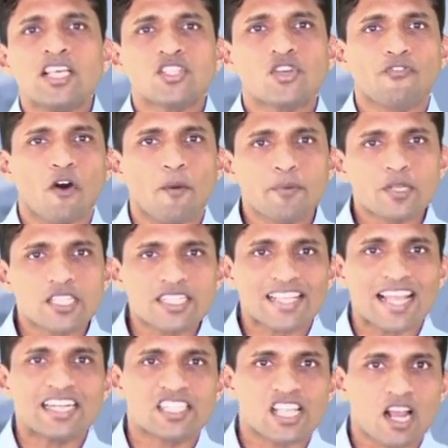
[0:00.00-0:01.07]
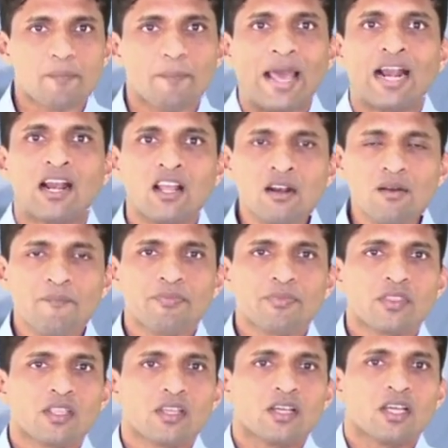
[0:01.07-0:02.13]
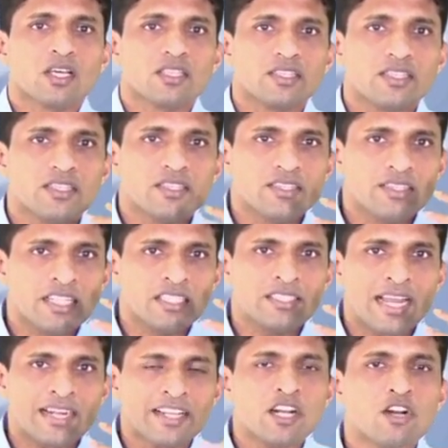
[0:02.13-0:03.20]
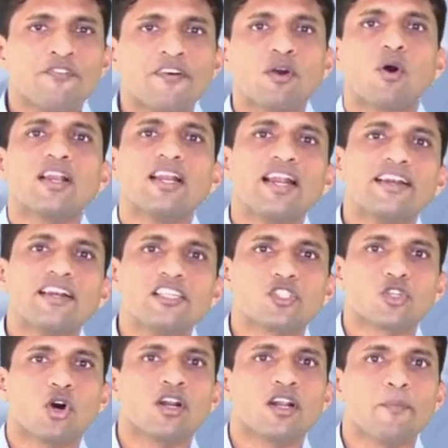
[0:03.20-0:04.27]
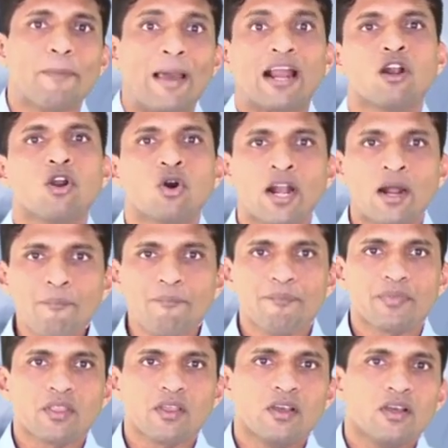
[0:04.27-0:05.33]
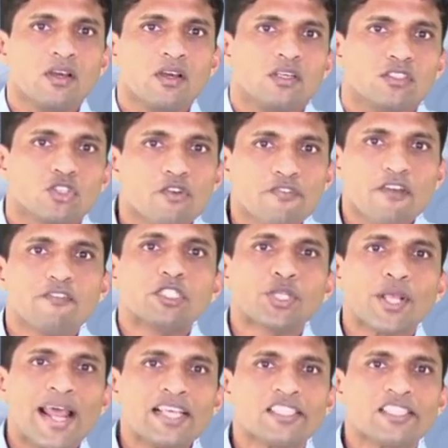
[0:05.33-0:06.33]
the pairs of opposite sides are parallel, then that kind of a quadrilateral is called a parallelogram. So if you